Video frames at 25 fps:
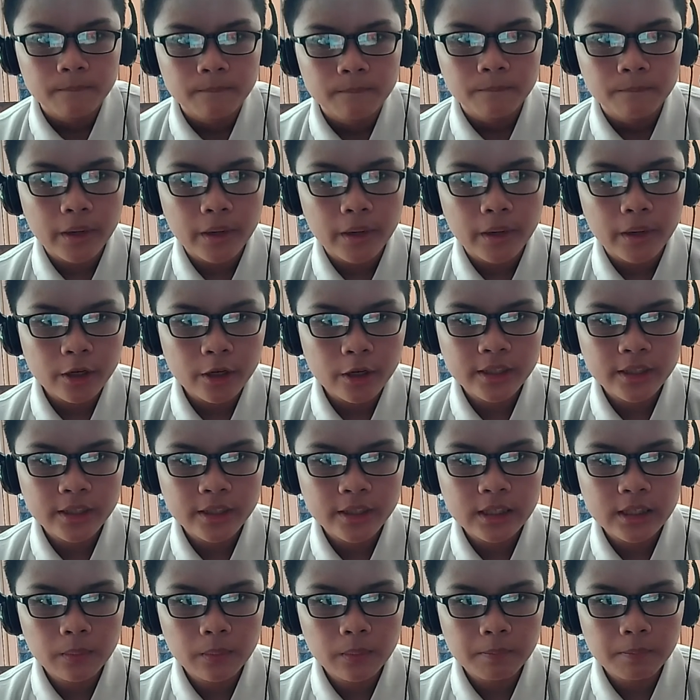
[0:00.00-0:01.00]

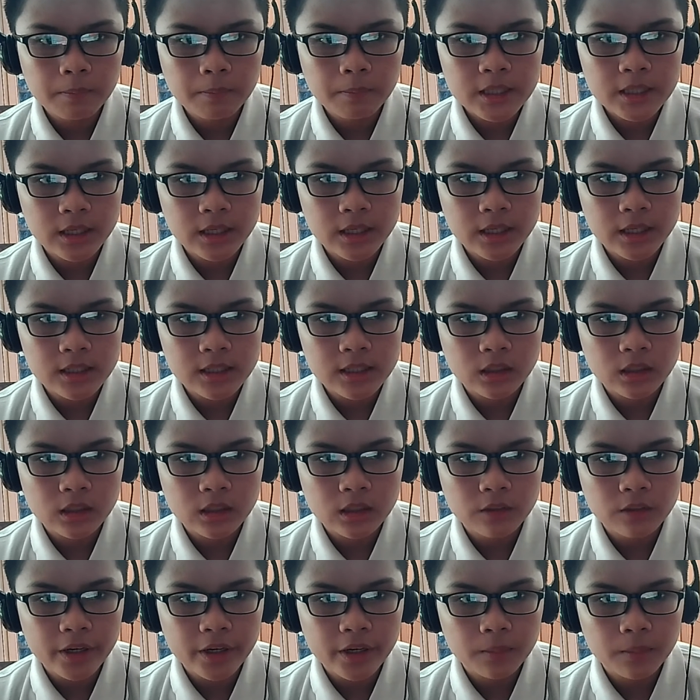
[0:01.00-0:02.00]
Biodegradable plastic is an
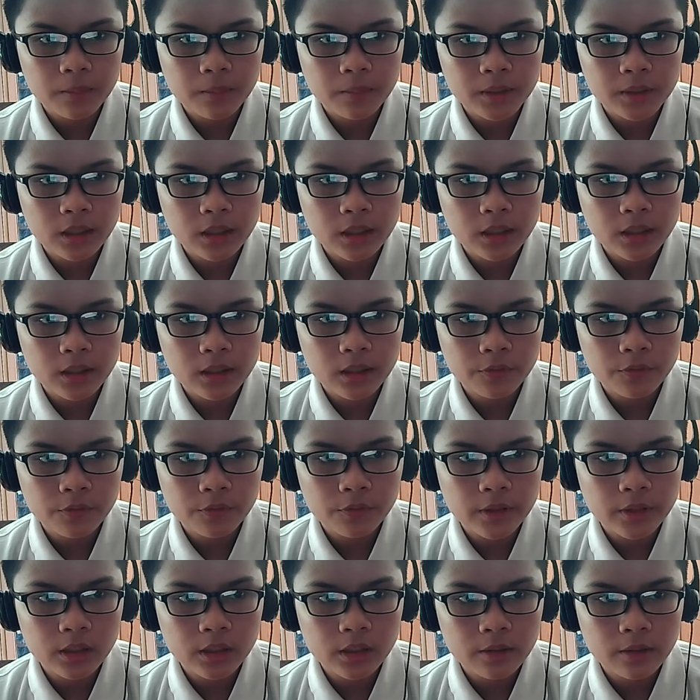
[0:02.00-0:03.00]
environmentally
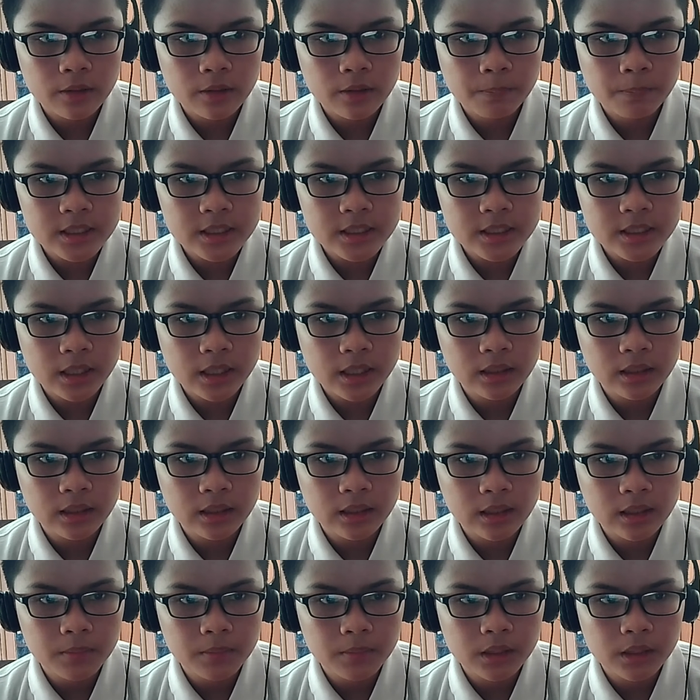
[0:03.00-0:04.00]
friendly plastic that
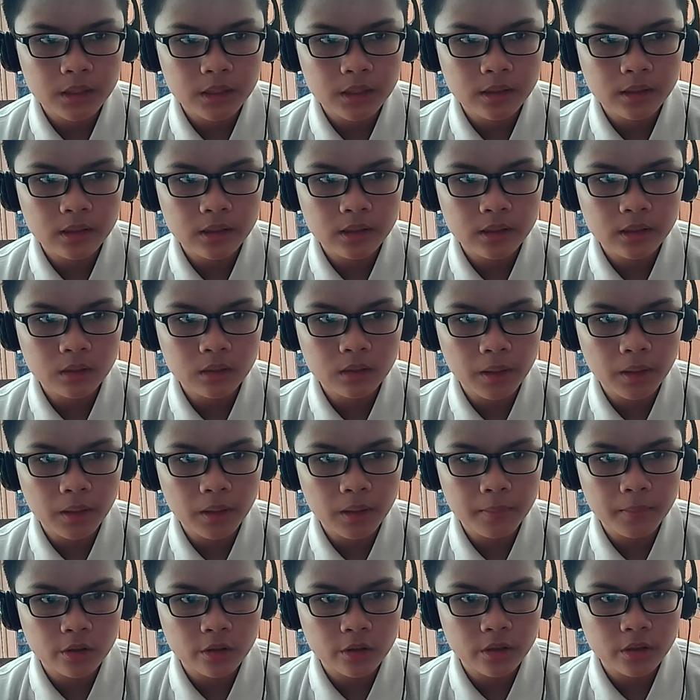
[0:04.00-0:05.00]
can be degraded by
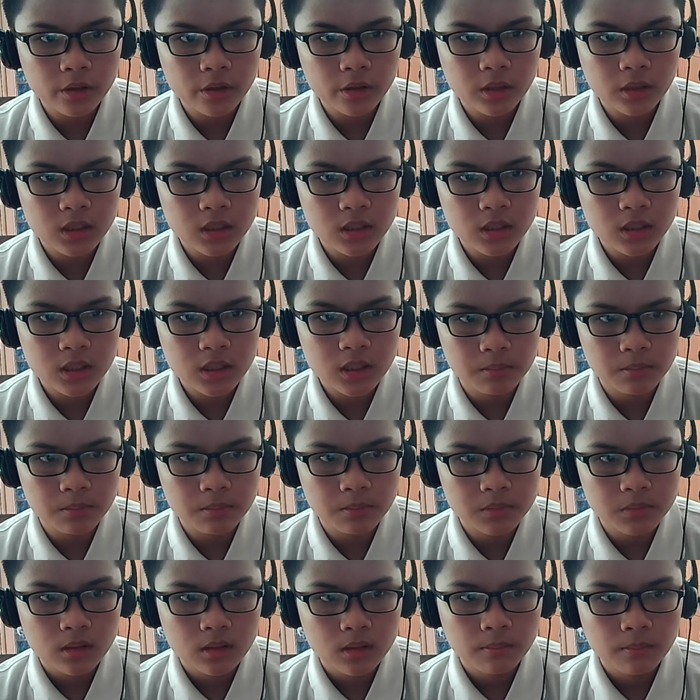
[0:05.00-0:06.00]
microorganisms
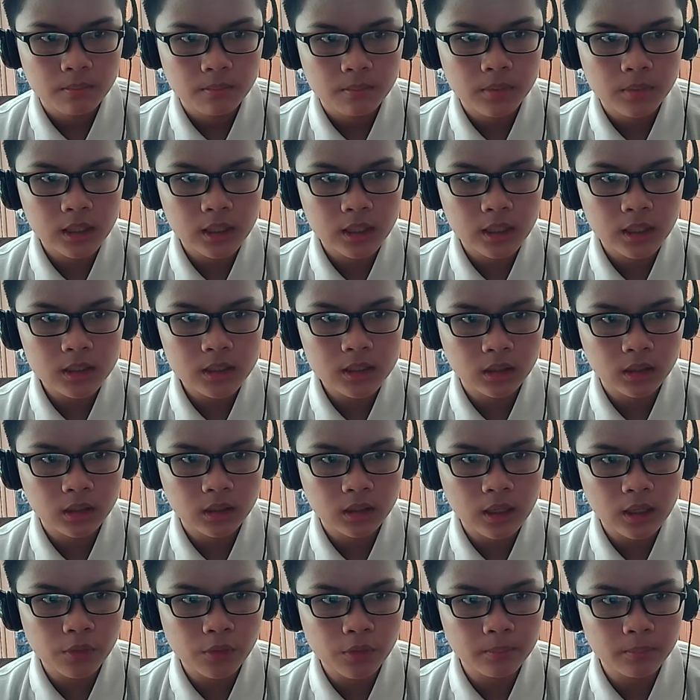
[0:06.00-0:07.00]
because it
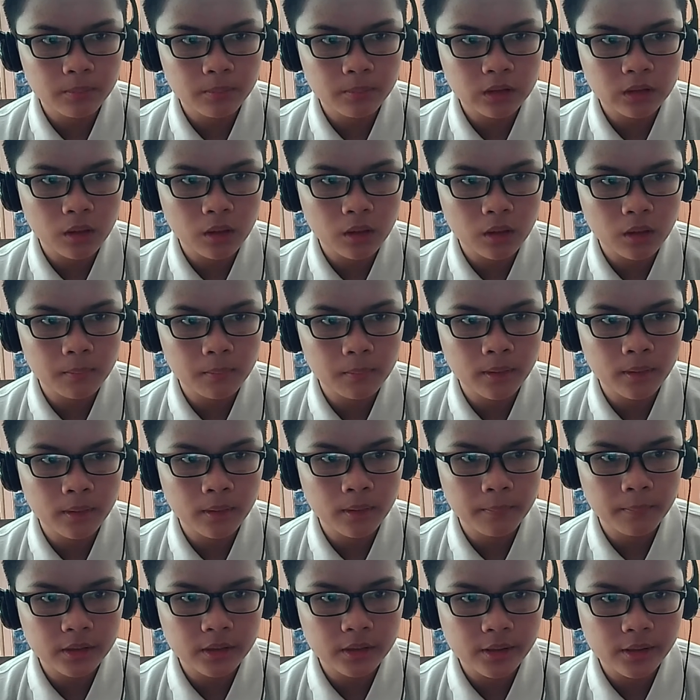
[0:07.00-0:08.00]
comes from natural
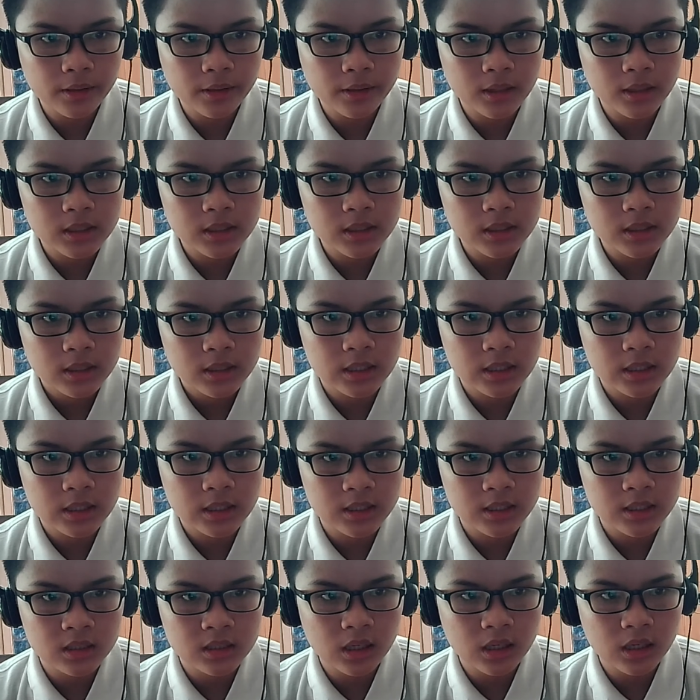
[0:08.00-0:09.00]
materials such
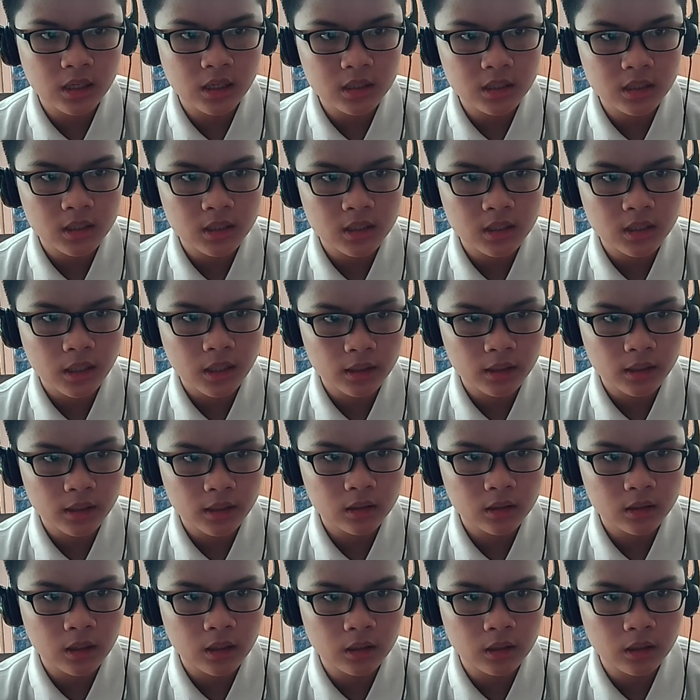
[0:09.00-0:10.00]
as starch and
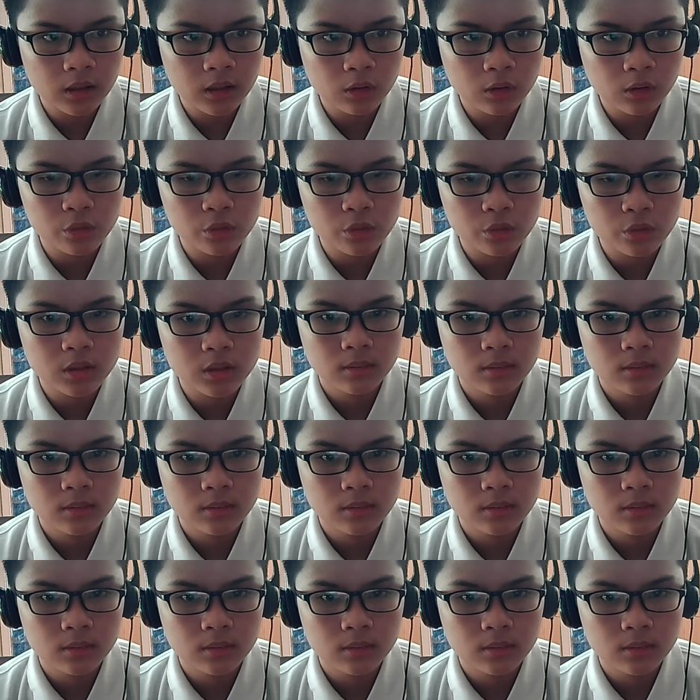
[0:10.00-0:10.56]
cellulose.